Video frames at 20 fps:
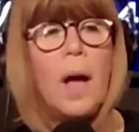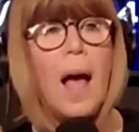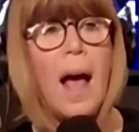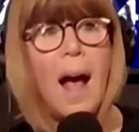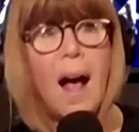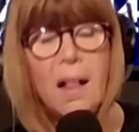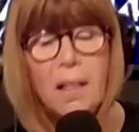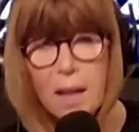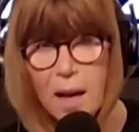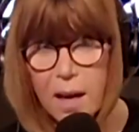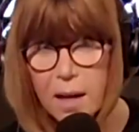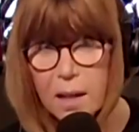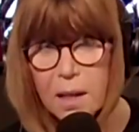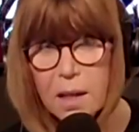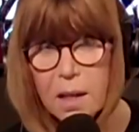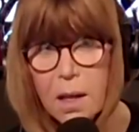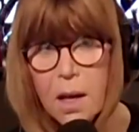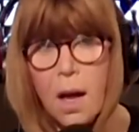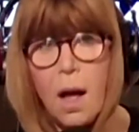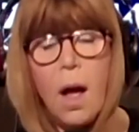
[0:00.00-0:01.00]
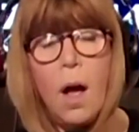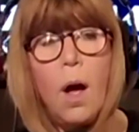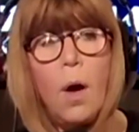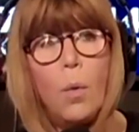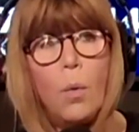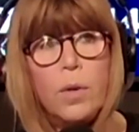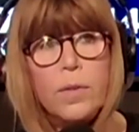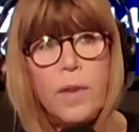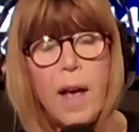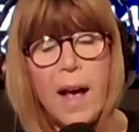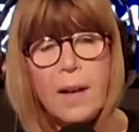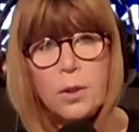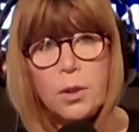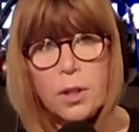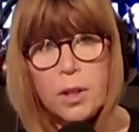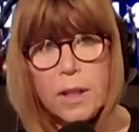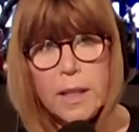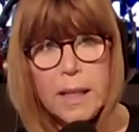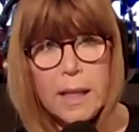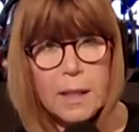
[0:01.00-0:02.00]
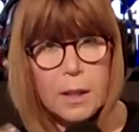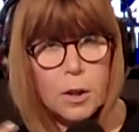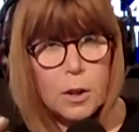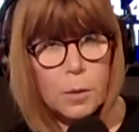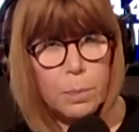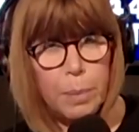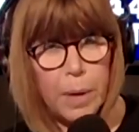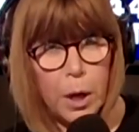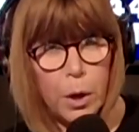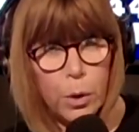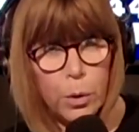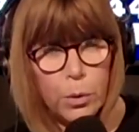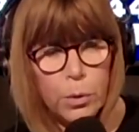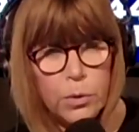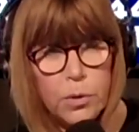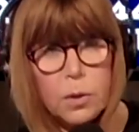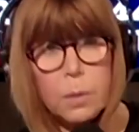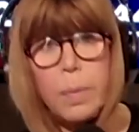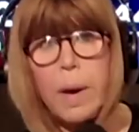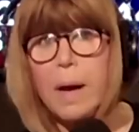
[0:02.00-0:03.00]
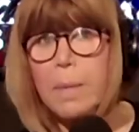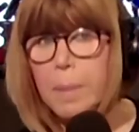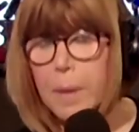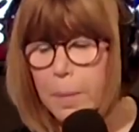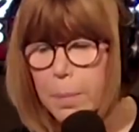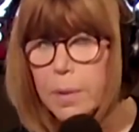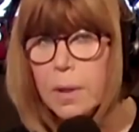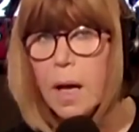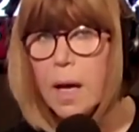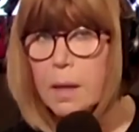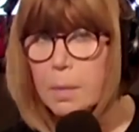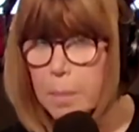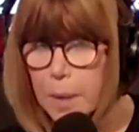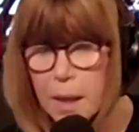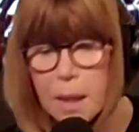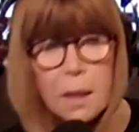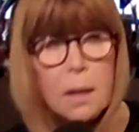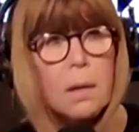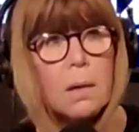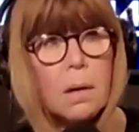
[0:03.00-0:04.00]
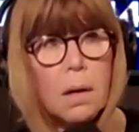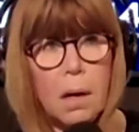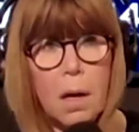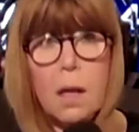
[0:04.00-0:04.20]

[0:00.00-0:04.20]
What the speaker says: Alec was actually exposed by people like me